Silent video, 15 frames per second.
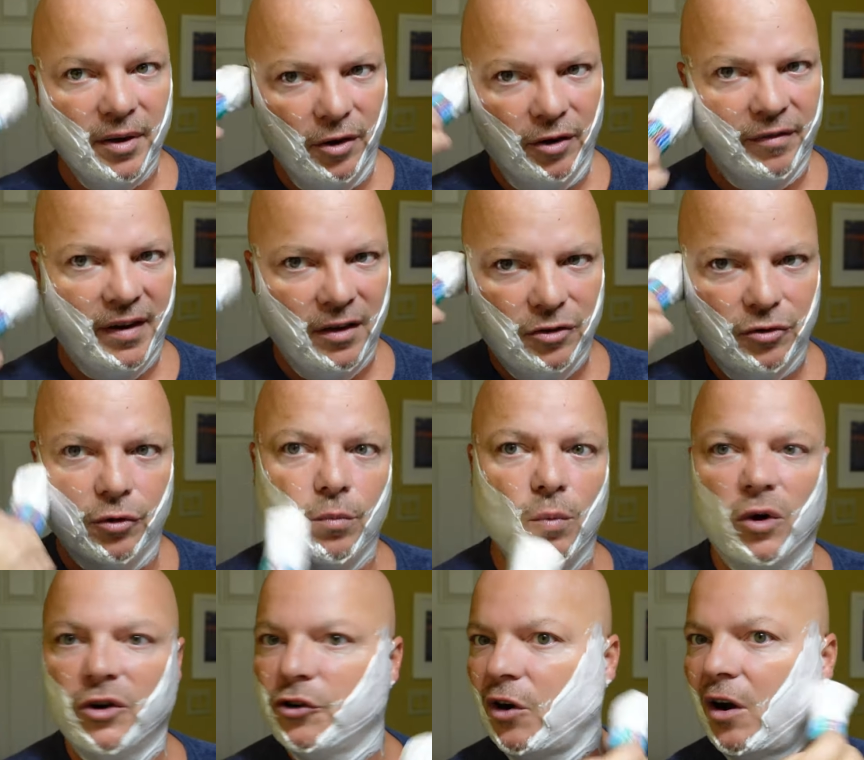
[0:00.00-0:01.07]
put your face through
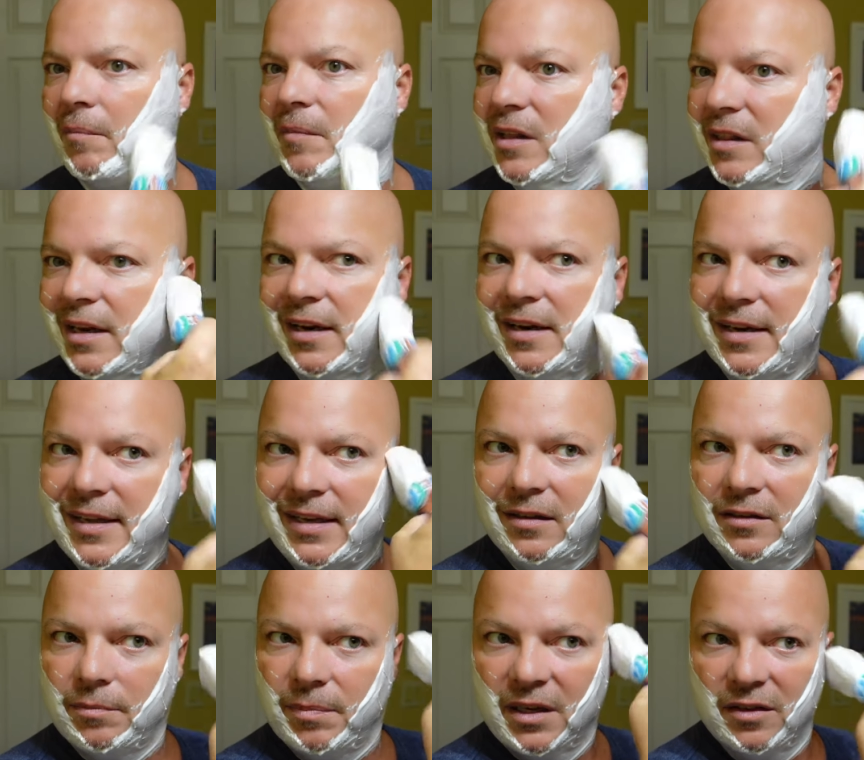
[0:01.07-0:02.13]
more trauma than it
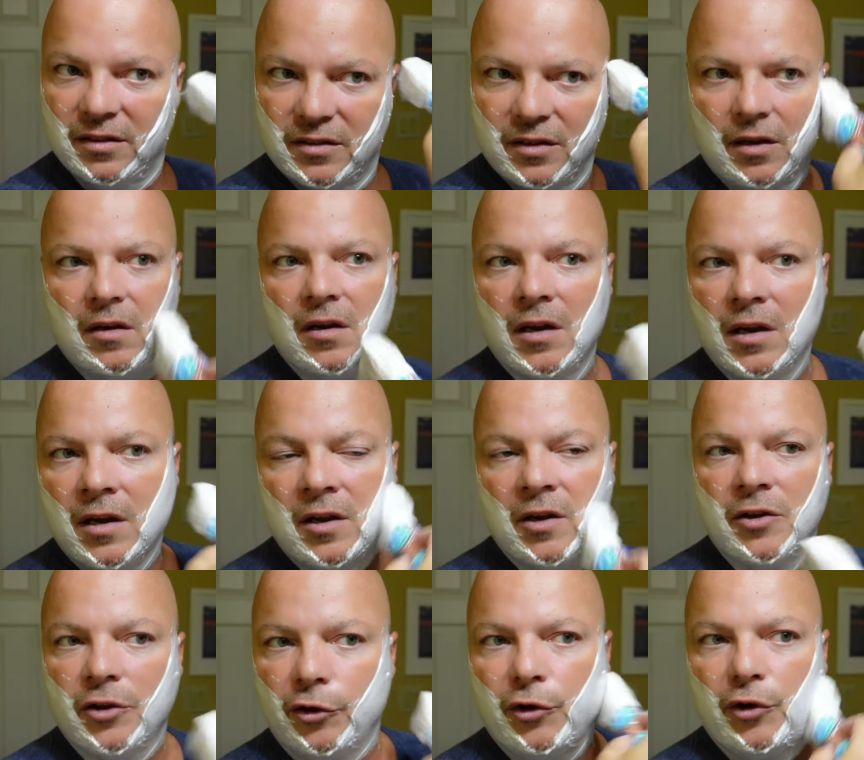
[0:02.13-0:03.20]
needs because
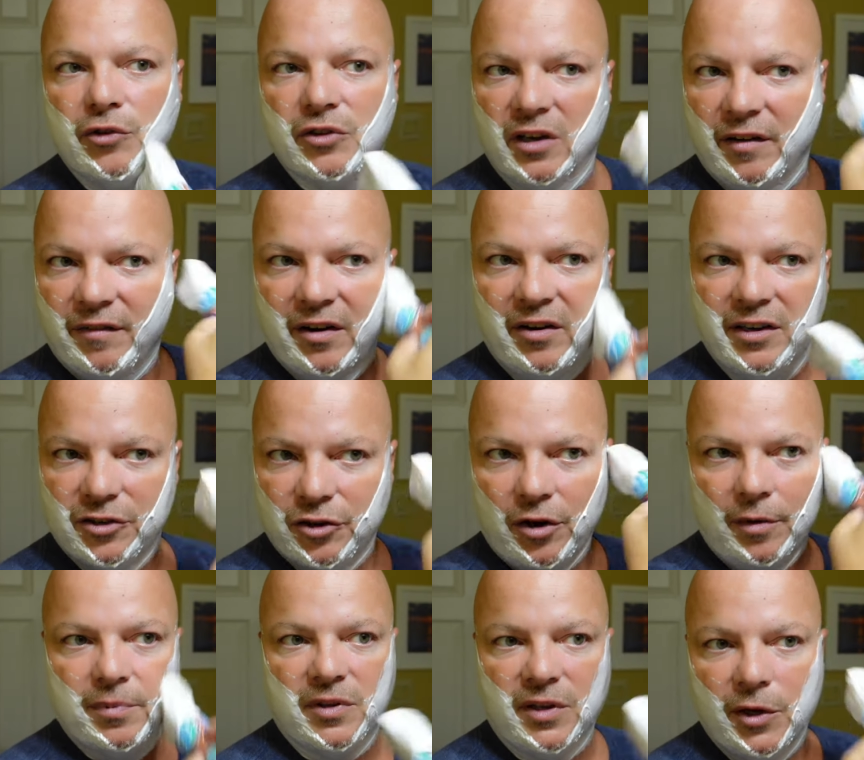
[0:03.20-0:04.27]
you're using a very
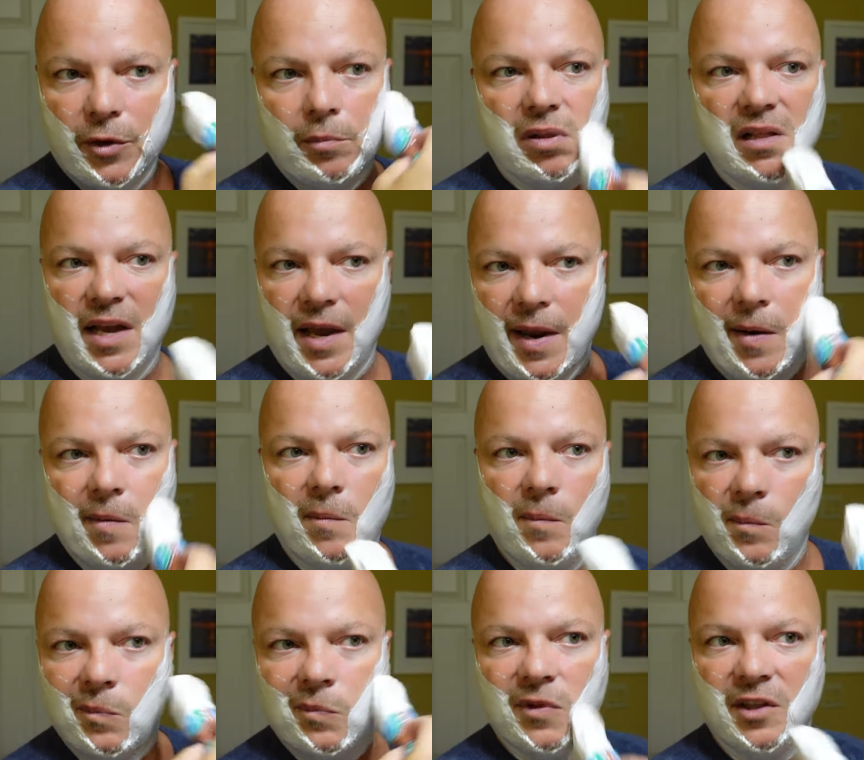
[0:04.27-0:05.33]
sharp steel blade
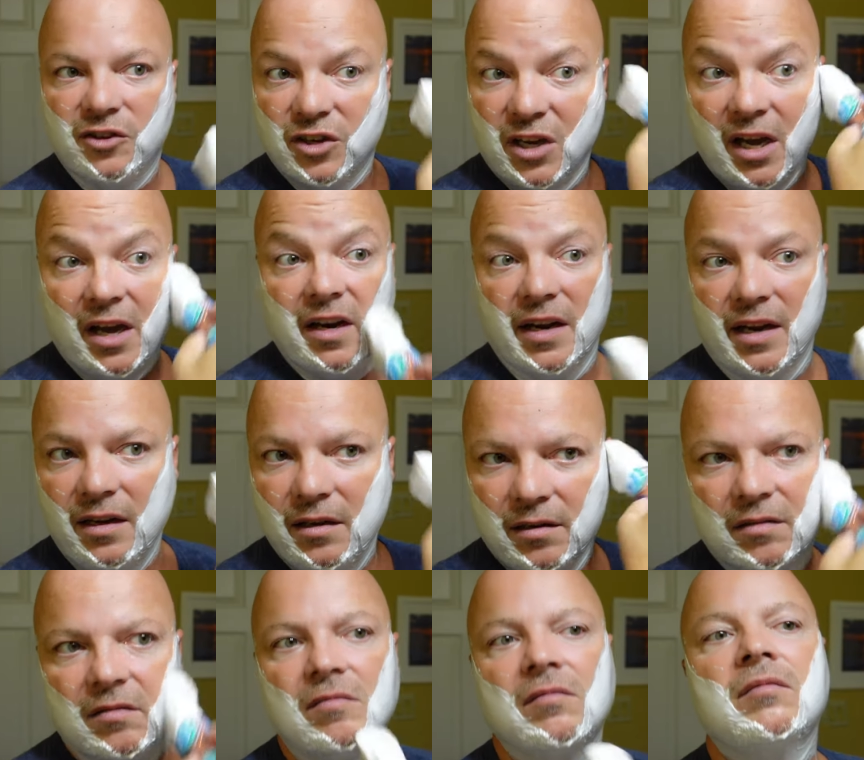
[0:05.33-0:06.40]
that's cutting
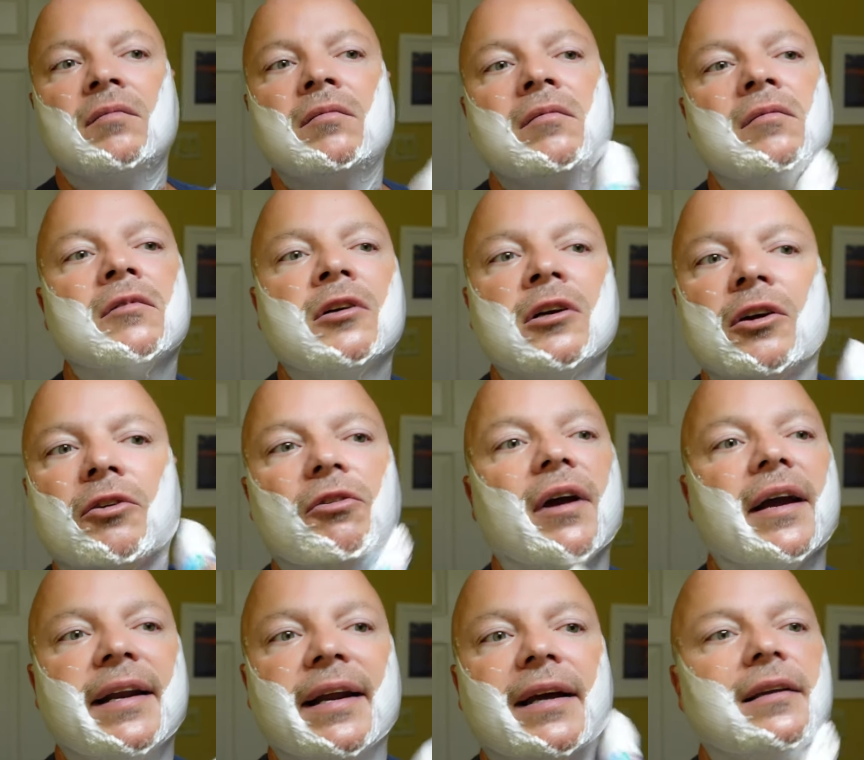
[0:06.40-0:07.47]

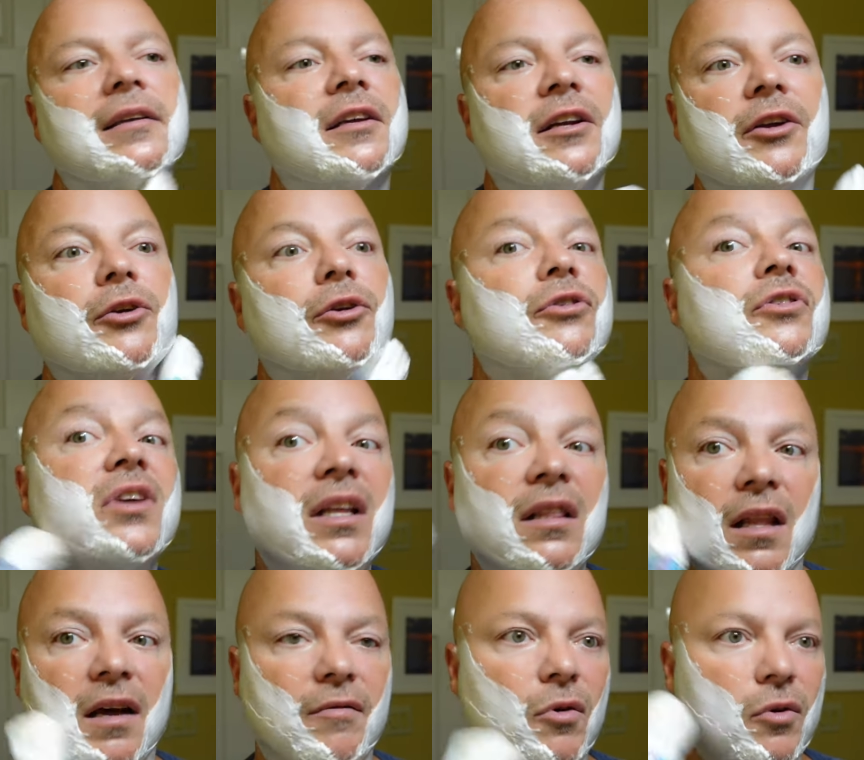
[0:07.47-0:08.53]
right at, you know, your skin
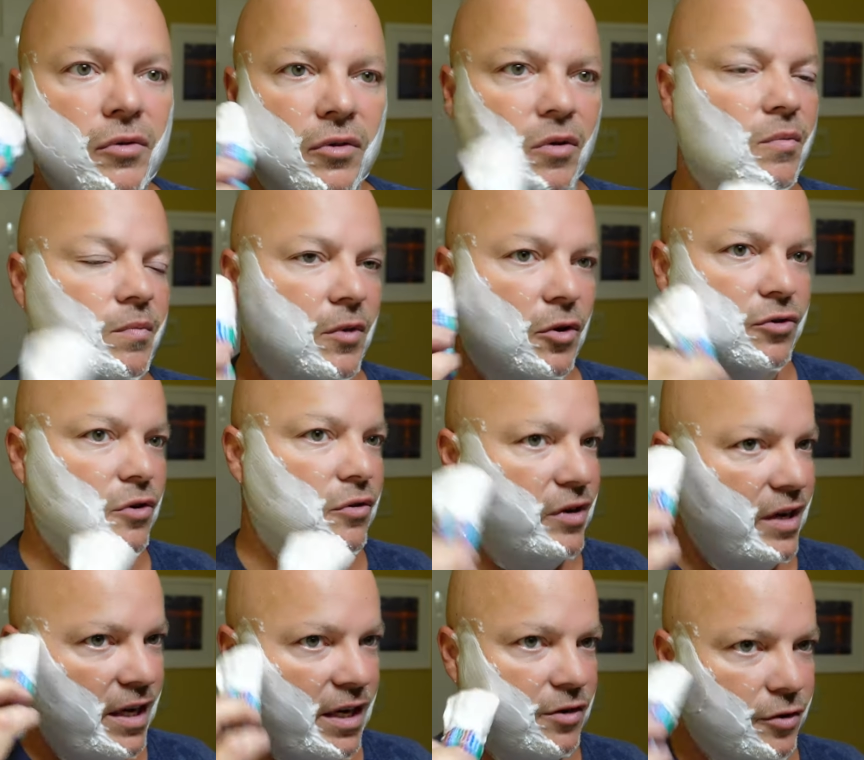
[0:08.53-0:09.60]
level. So there's no
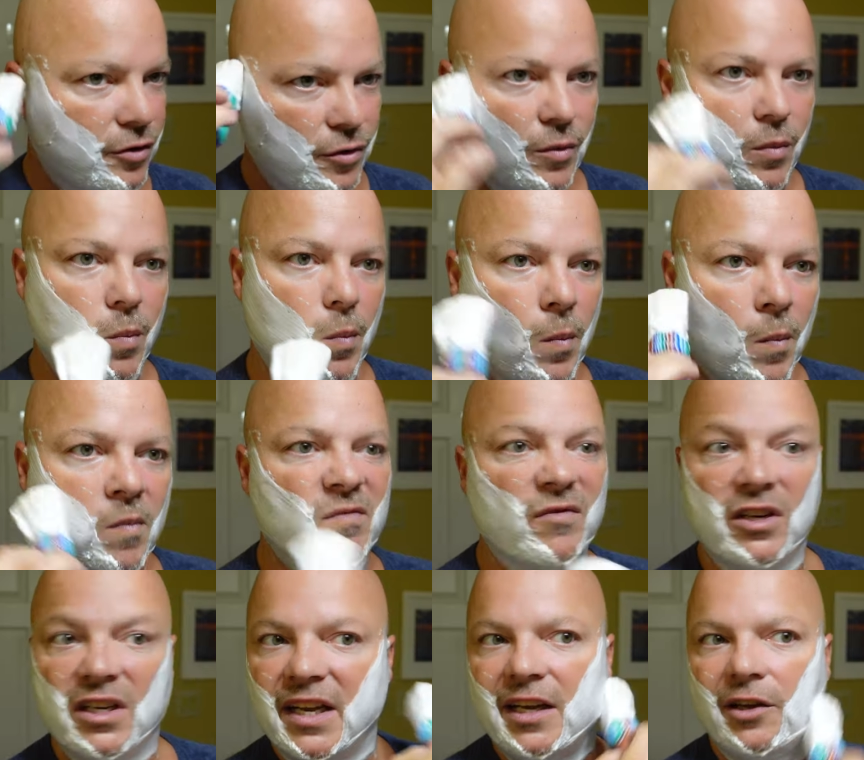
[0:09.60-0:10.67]
need to
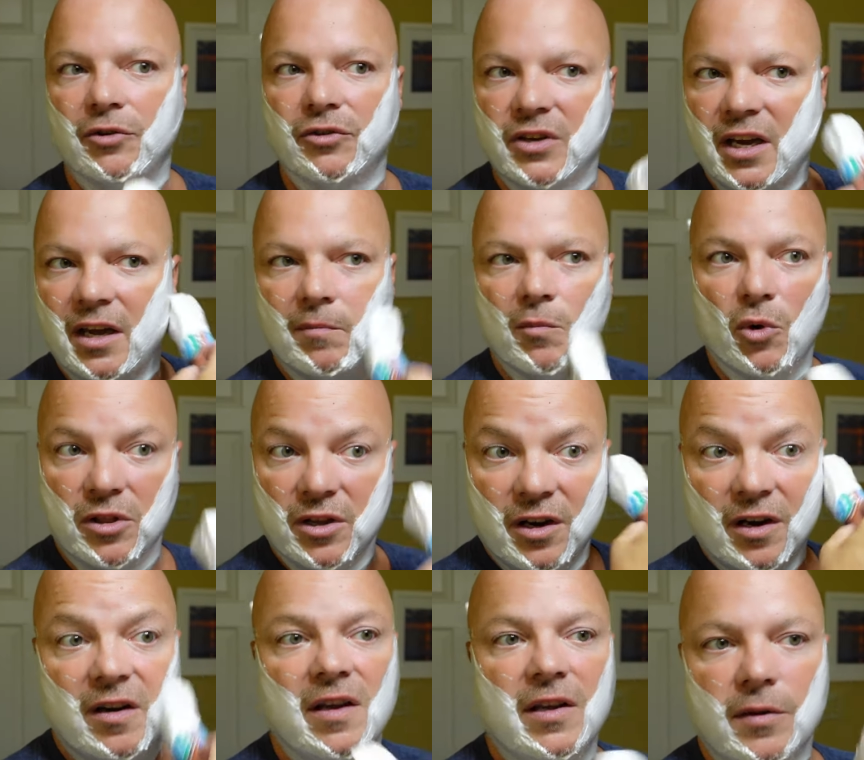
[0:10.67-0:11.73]
fatigue your skin more than
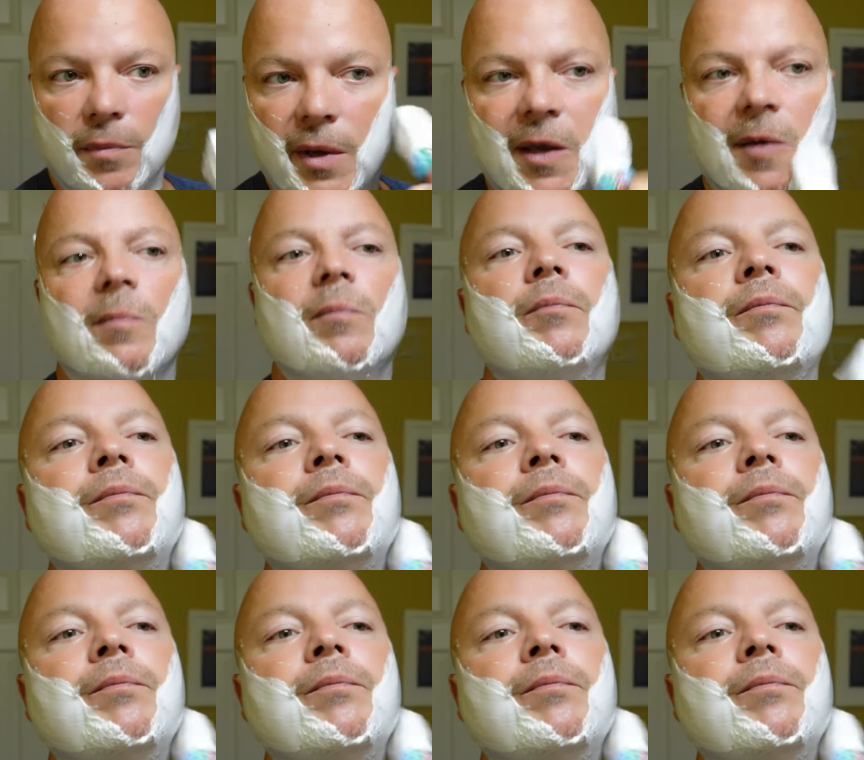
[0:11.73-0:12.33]
it needs to be